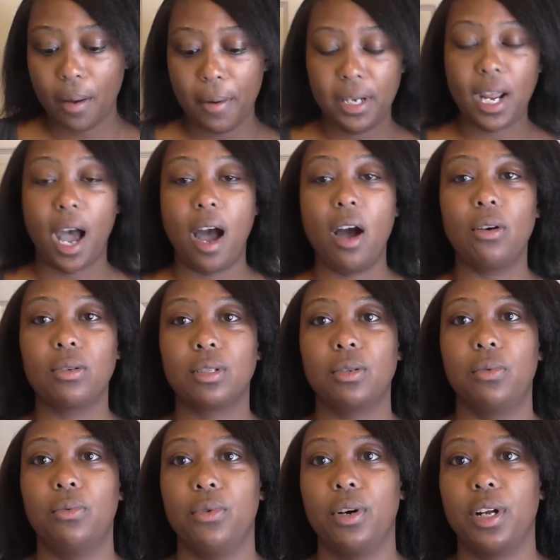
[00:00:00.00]
And I
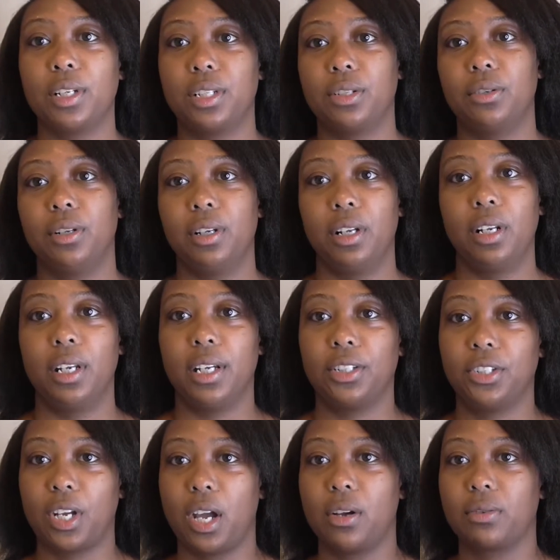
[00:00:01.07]
also want to
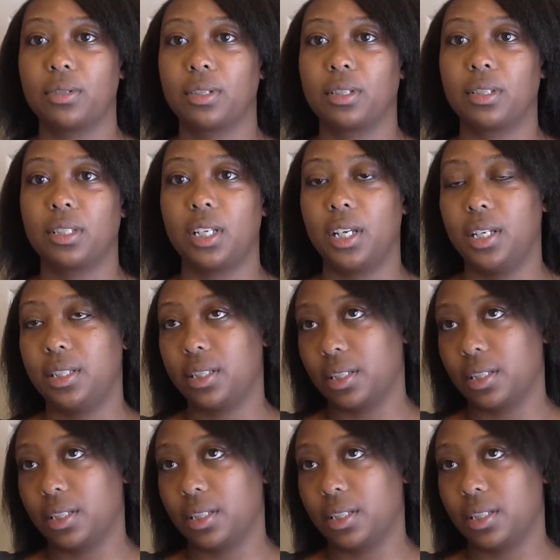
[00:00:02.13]
let y'all see,